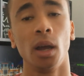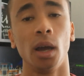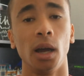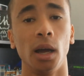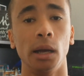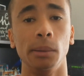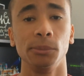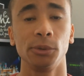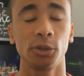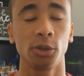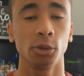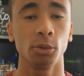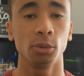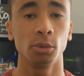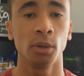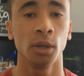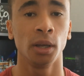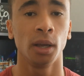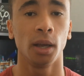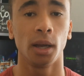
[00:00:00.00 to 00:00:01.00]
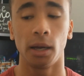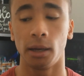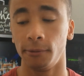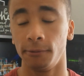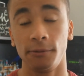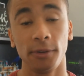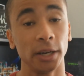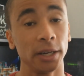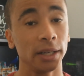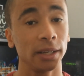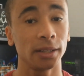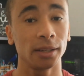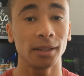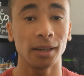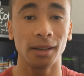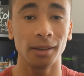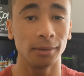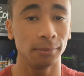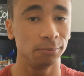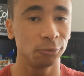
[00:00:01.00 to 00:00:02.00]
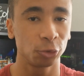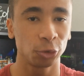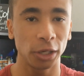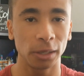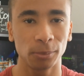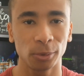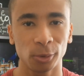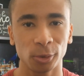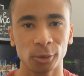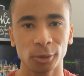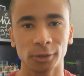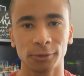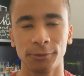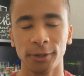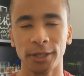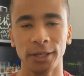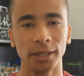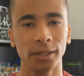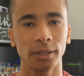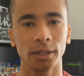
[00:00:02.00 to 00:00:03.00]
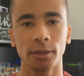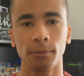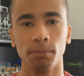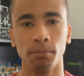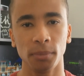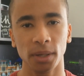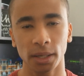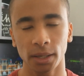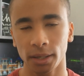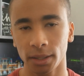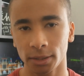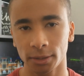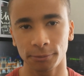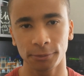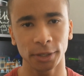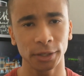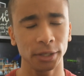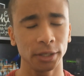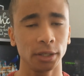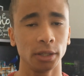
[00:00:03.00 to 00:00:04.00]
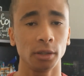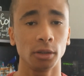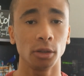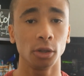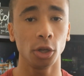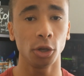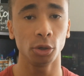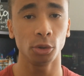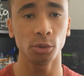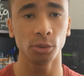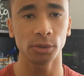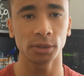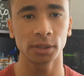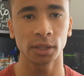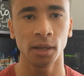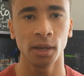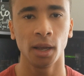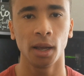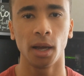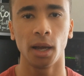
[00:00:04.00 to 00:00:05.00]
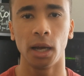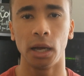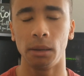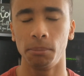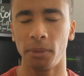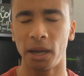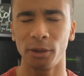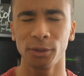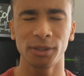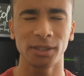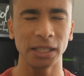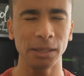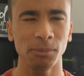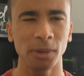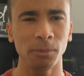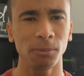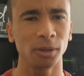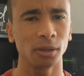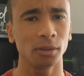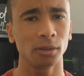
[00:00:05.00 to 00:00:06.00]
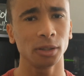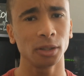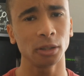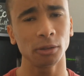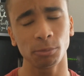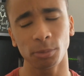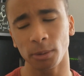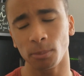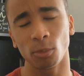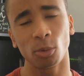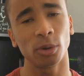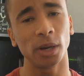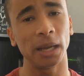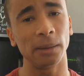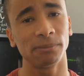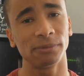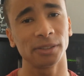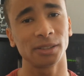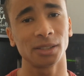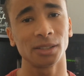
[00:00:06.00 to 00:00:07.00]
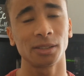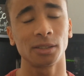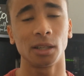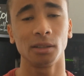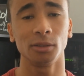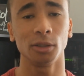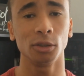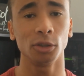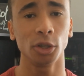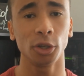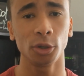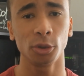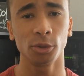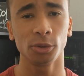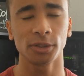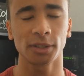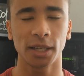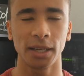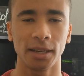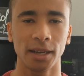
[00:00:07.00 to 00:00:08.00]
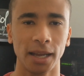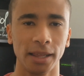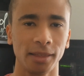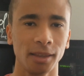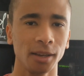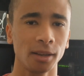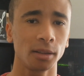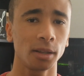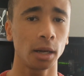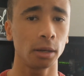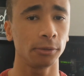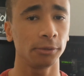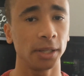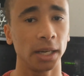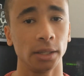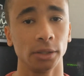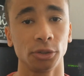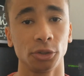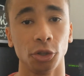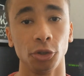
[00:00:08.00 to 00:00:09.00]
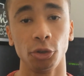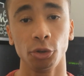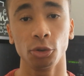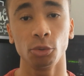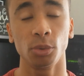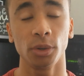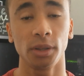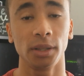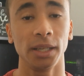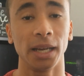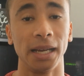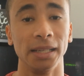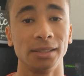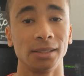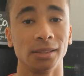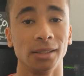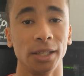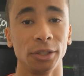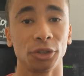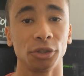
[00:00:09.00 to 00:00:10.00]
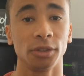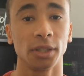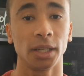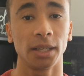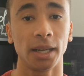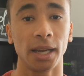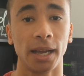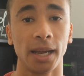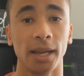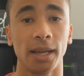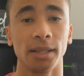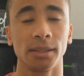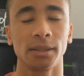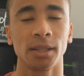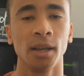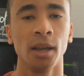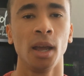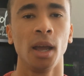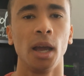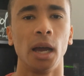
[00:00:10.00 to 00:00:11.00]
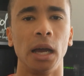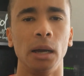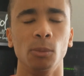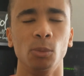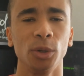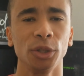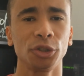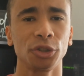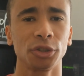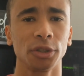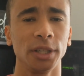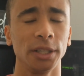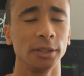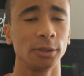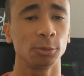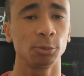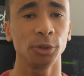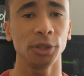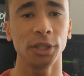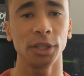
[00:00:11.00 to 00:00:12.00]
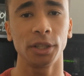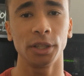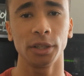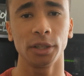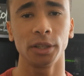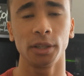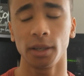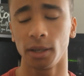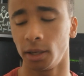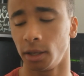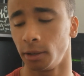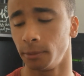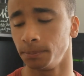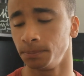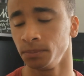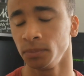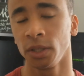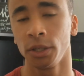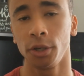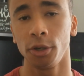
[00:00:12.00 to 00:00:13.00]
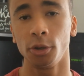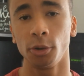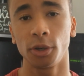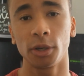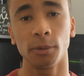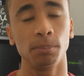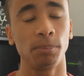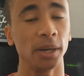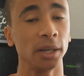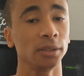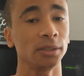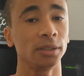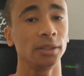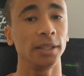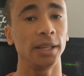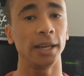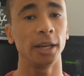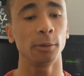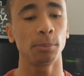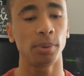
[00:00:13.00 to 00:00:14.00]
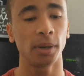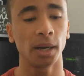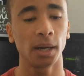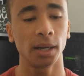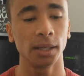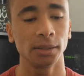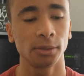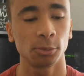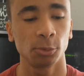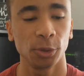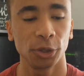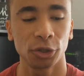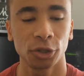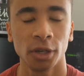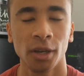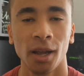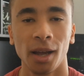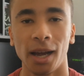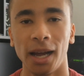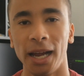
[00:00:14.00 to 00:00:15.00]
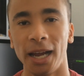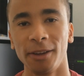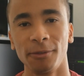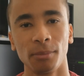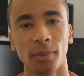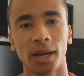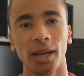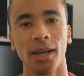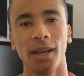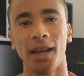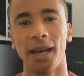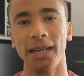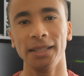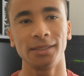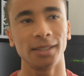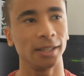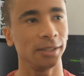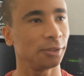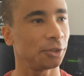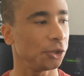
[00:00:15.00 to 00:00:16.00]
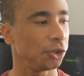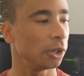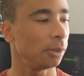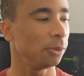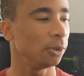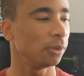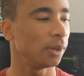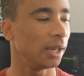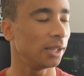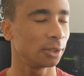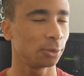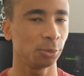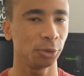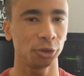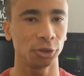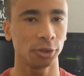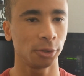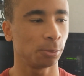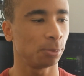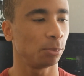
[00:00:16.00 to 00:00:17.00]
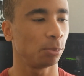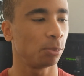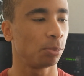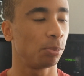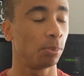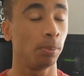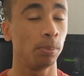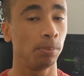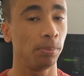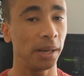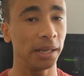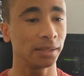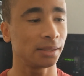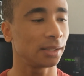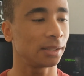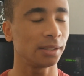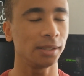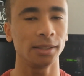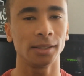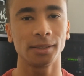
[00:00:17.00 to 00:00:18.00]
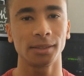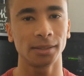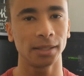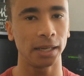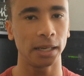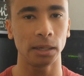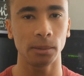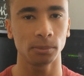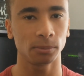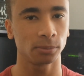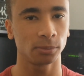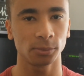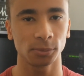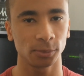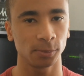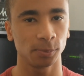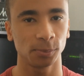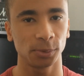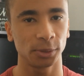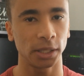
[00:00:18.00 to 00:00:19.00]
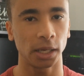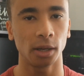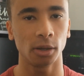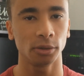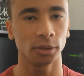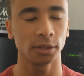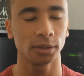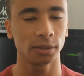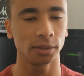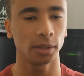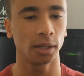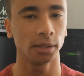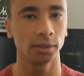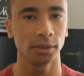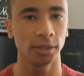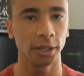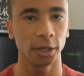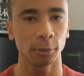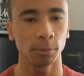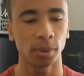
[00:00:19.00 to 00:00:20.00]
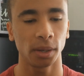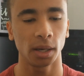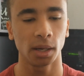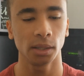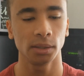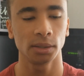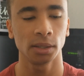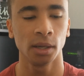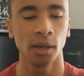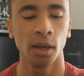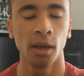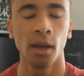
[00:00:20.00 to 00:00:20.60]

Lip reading: Very good trebles, very good mids, very good lows. I would say maybe a little bit more emphasis on the lows, and I think a lot of that is to do with the isolation it has, which is really good. Compared to the AirPods, which I have my i10 TWS, which is basically the same sound as the AirPods.